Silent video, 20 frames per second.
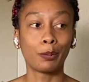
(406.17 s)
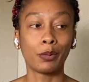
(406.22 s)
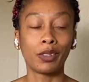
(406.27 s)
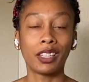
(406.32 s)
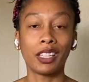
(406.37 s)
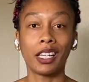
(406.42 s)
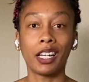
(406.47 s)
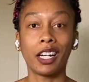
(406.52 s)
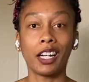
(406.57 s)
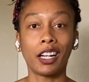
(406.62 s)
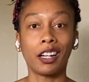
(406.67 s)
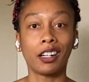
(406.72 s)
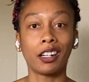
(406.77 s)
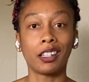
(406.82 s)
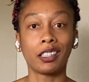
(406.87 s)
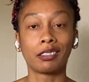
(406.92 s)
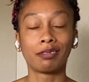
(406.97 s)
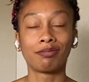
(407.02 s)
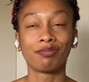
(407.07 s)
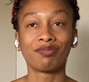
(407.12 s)
their
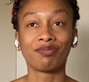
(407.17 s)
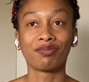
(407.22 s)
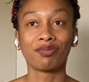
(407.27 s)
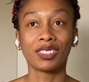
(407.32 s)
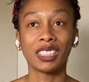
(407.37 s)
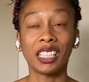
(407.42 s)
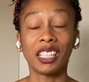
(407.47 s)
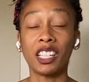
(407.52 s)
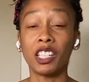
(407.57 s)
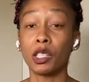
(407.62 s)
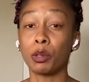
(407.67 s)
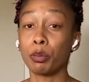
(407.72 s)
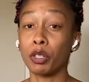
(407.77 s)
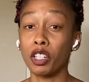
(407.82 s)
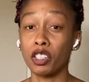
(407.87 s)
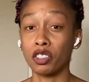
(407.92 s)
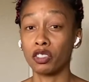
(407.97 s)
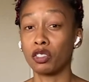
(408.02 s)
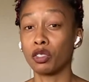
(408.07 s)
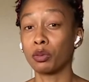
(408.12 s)

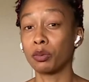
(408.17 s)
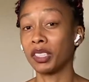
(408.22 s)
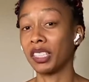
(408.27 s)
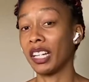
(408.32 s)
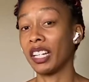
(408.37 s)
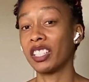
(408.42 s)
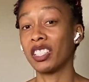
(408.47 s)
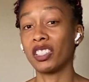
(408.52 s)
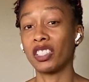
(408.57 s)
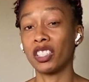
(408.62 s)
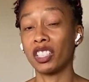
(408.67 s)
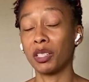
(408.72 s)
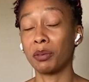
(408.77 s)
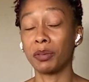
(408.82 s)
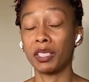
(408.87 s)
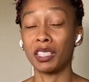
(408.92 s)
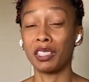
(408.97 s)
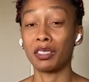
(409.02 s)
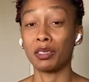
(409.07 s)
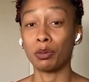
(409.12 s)
interpersonal relationships
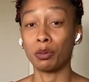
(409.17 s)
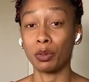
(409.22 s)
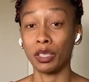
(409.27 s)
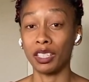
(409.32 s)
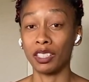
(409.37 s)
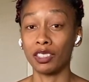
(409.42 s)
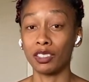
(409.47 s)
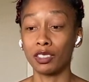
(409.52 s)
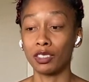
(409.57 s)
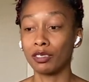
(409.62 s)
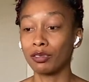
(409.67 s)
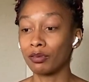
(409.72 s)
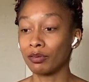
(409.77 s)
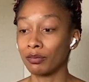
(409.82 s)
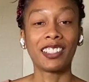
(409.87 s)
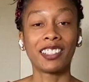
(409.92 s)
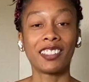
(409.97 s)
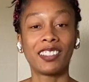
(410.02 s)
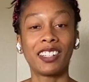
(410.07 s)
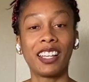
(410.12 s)
as well.
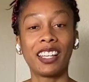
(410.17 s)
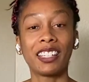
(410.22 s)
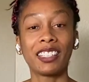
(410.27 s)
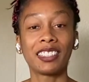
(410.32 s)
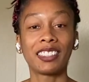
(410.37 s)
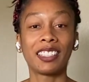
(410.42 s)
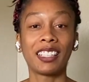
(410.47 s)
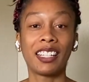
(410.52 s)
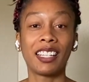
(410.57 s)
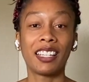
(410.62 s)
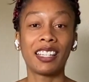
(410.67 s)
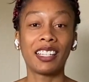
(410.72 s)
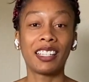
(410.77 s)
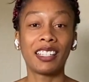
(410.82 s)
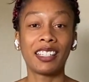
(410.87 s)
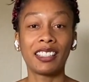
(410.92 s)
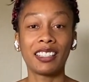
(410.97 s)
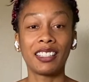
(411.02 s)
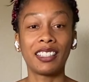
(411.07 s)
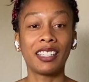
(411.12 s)
So next
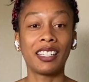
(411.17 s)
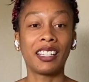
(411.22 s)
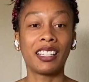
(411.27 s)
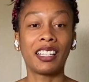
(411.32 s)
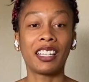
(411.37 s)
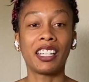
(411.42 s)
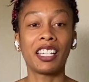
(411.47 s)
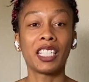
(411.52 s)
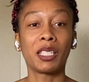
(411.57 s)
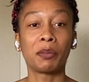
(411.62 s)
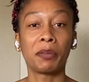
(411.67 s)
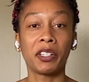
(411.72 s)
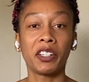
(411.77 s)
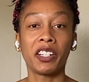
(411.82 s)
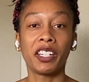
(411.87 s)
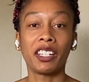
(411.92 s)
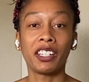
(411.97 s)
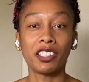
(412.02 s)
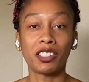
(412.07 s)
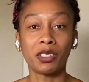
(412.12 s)
is the
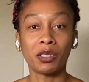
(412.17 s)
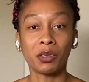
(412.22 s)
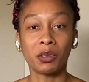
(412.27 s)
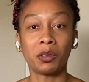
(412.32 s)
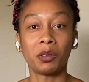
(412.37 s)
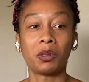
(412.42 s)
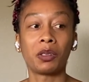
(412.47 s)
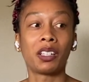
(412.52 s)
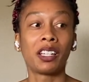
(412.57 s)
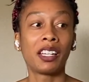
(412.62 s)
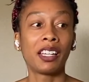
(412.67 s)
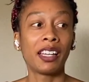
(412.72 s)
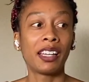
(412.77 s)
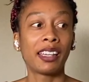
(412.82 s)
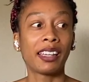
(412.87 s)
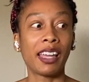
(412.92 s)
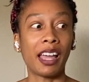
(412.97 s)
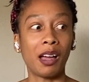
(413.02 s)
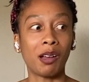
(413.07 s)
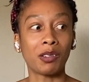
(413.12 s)
experiential
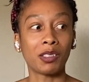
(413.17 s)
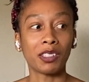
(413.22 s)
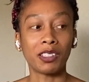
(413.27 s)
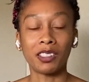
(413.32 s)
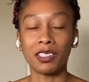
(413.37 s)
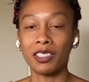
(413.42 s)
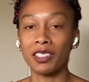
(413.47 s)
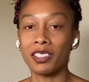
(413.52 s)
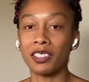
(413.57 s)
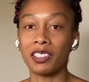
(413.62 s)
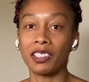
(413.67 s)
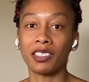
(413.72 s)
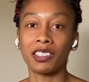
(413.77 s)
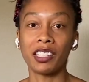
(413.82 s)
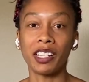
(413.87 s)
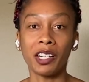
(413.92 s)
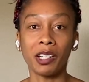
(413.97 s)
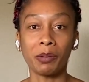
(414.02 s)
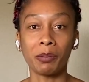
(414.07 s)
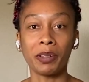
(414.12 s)
counselors or
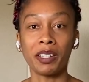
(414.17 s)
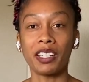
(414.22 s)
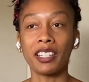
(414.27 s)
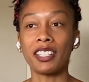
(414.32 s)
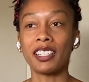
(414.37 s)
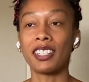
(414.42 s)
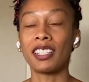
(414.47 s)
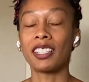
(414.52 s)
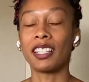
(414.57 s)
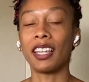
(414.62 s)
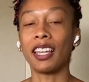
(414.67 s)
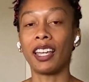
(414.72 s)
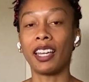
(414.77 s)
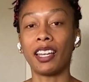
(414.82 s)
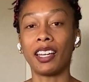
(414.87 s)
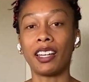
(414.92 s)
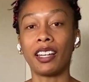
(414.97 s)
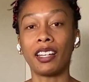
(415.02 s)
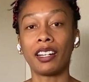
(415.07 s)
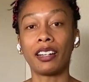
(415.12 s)
therapists,
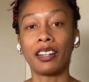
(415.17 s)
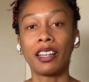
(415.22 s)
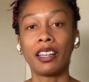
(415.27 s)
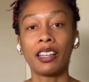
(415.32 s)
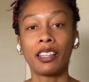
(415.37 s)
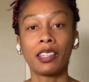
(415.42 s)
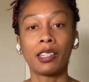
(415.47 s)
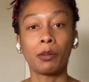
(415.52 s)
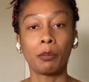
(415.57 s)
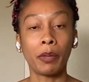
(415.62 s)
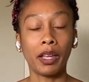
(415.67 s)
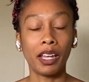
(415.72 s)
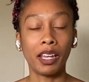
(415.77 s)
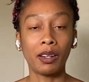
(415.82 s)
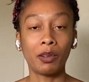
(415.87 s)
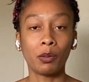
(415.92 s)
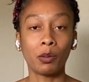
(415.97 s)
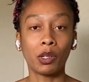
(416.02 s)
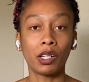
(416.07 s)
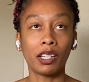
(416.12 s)
and the
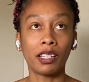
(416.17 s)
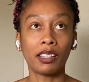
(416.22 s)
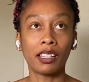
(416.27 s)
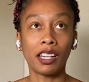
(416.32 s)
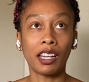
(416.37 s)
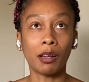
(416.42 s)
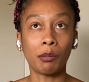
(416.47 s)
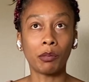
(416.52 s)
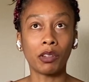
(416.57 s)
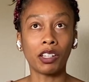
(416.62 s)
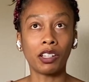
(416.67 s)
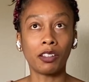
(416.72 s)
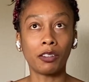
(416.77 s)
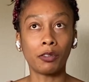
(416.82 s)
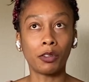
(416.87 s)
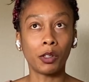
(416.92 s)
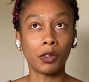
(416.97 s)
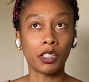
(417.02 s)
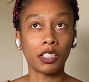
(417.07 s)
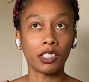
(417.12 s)
main one that I'm going to
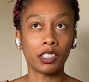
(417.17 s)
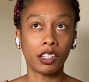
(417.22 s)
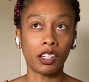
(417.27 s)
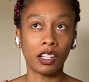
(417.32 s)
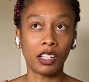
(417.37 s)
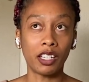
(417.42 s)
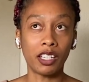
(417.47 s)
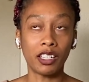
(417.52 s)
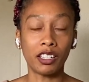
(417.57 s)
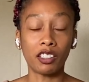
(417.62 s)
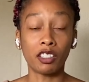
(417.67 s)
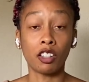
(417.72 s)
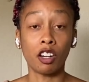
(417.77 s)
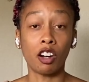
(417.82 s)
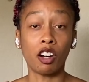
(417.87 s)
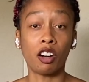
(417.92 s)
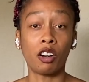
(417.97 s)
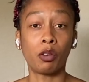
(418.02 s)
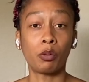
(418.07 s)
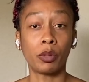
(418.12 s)
focus on is
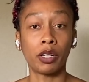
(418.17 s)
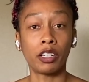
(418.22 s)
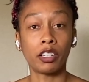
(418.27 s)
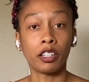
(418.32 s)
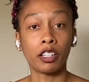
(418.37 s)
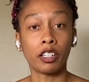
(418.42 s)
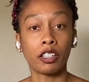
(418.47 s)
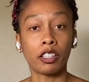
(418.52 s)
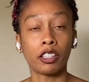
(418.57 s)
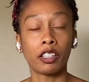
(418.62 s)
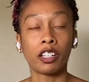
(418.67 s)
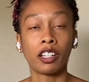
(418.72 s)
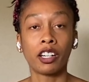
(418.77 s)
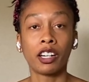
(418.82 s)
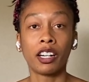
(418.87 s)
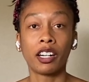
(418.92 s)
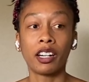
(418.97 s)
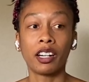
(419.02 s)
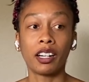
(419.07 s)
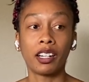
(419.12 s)
Carl Whitaker.
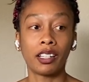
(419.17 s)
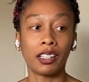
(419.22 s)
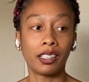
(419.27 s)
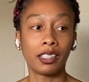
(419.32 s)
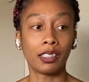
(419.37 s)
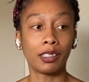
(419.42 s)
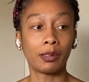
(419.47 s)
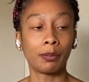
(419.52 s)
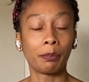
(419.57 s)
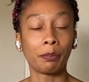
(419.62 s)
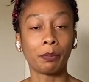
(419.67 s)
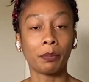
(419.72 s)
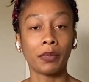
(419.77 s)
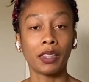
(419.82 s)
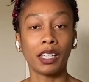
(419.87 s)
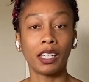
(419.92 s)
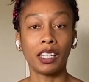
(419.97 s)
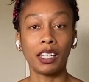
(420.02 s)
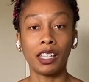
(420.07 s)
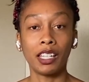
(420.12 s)

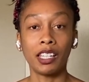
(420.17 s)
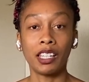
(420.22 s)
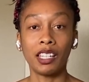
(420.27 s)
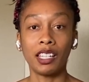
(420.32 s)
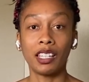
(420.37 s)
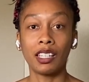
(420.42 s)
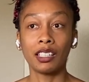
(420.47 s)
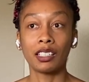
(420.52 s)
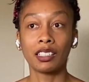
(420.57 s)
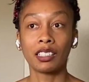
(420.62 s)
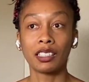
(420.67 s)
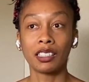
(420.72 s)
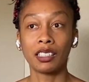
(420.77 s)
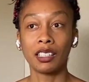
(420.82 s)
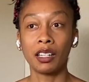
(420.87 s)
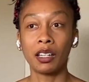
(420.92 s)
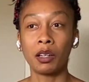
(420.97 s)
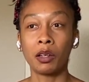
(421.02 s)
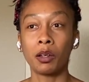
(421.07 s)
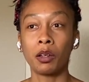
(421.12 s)
He
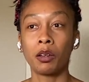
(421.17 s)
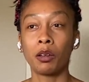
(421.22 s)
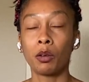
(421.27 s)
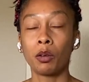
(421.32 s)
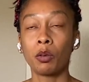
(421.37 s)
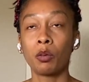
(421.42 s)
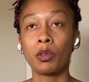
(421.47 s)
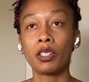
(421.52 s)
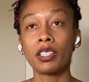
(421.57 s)
was